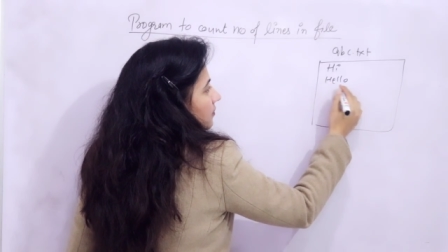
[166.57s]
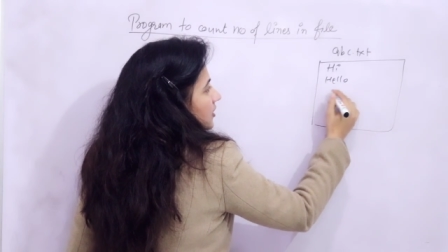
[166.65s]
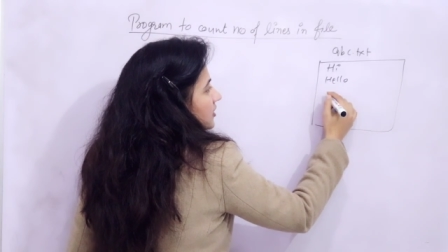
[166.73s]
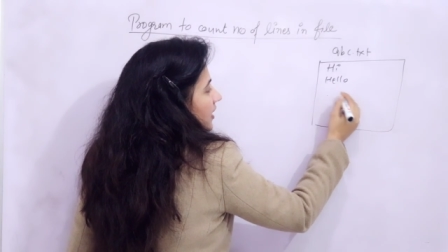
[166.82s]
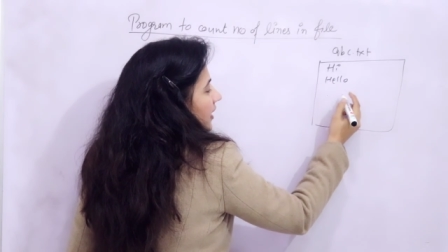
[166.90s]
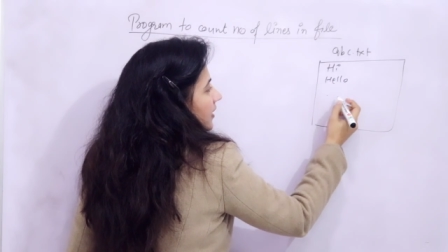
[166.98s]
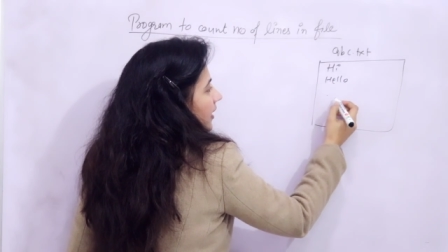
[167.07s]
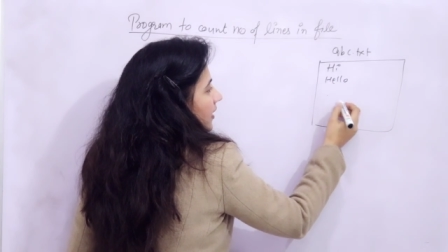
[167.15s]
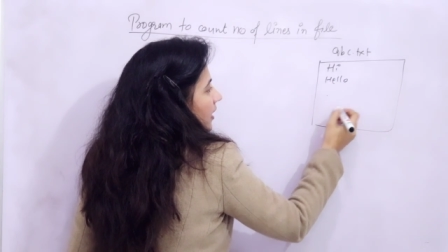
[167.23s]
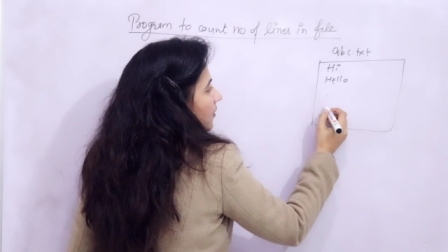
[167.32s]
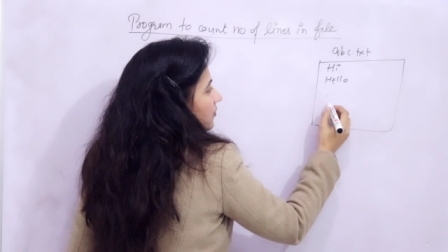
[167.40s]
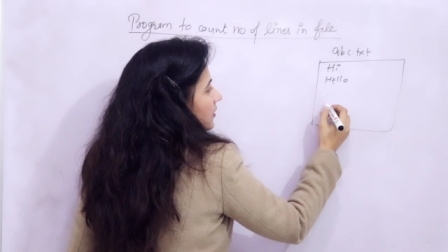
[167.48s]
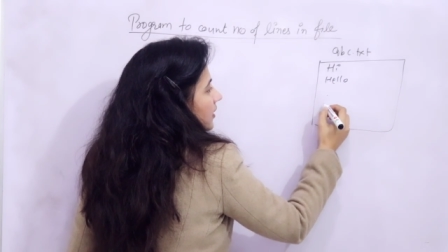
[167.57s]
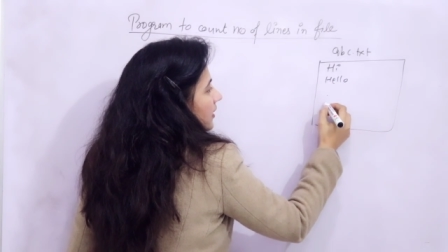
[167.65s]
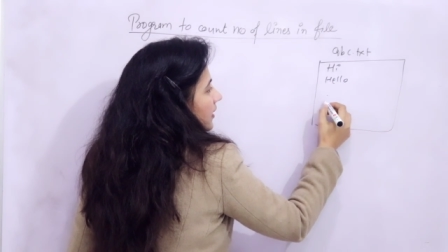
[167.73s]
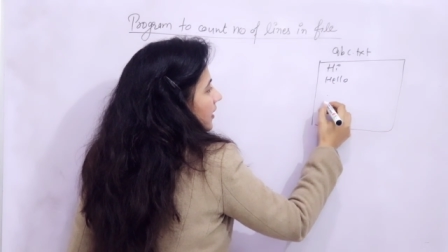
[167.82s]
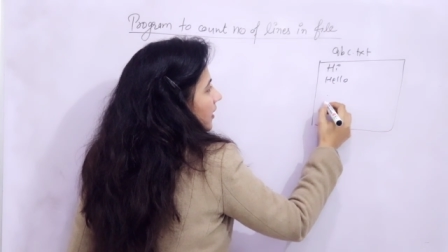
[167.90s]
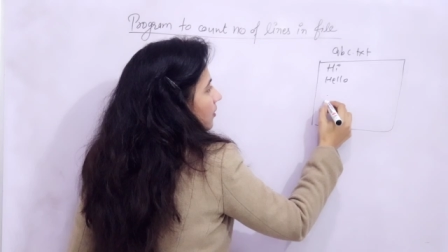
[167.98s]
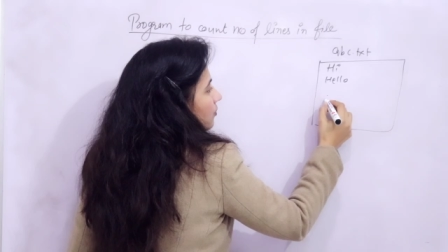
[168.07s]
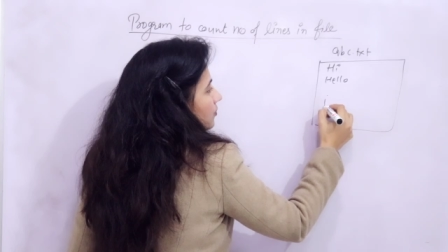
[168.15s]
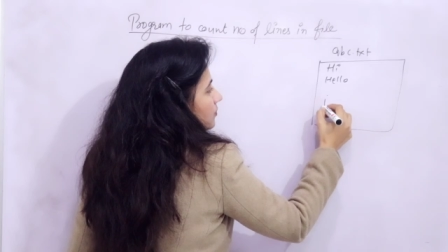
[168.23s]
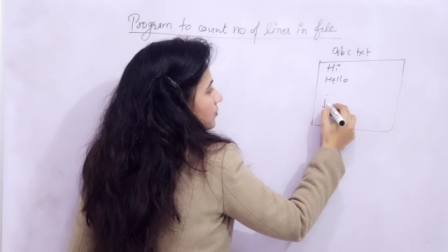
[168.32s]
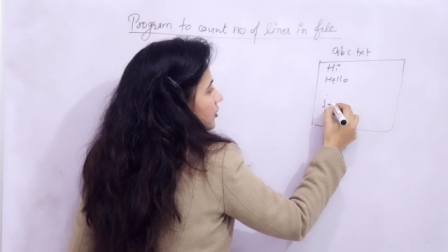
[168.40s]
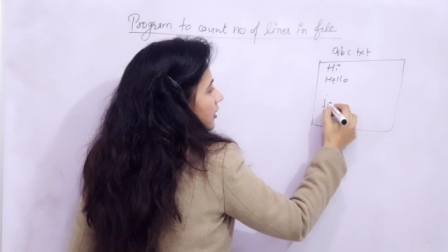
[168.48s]
and after that I
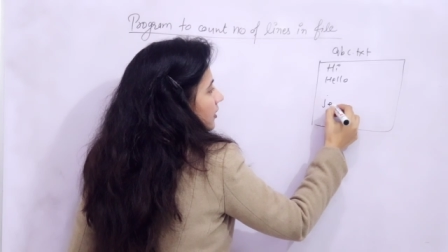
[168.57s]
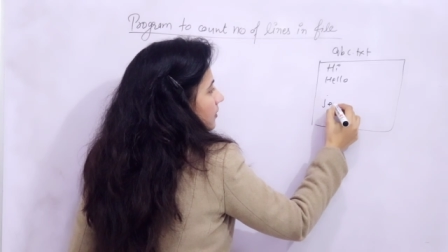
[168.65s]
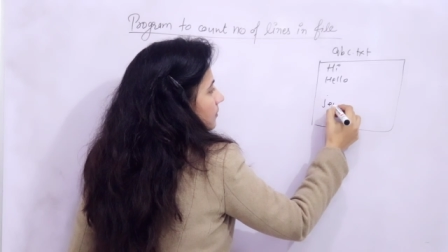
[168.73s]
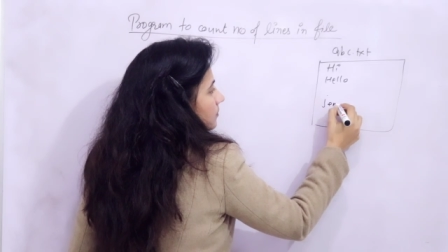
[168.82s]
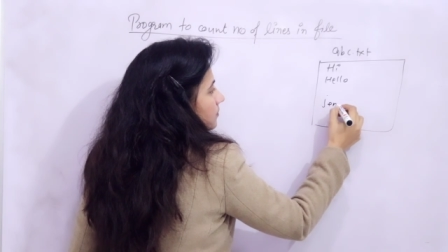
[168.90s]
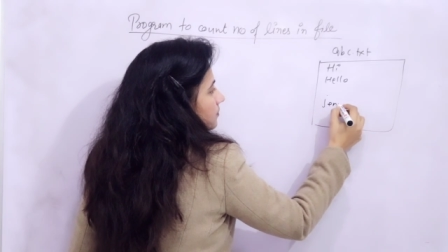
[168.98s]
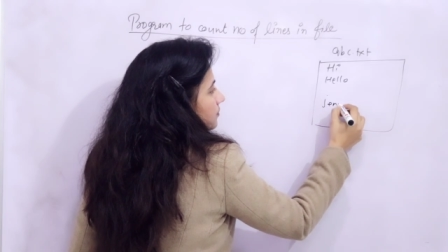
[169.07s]
have Jenny.